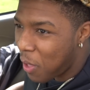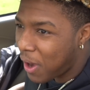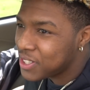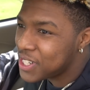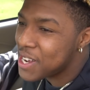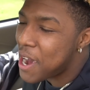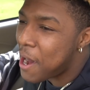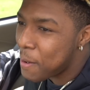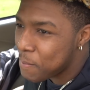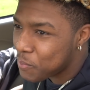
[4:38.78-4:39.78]
C
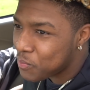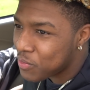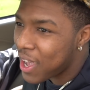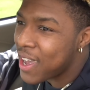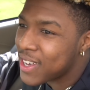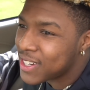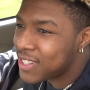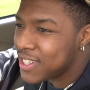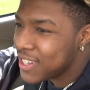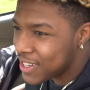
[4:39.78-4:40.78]
I A N
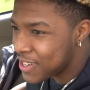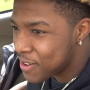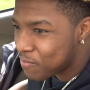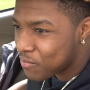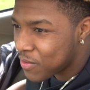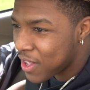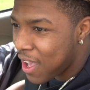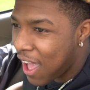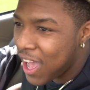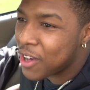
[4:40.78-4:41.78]
T E.
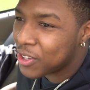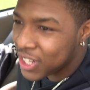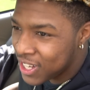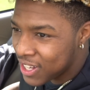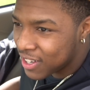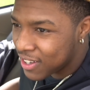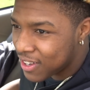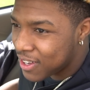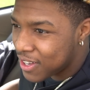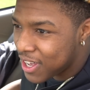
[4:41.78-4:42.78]
L E
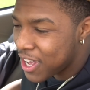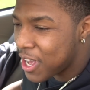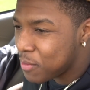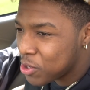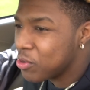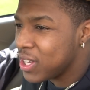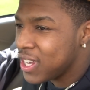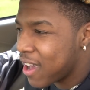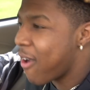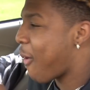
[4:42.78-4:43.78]
M U
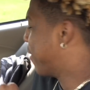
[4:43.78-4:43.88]
E L.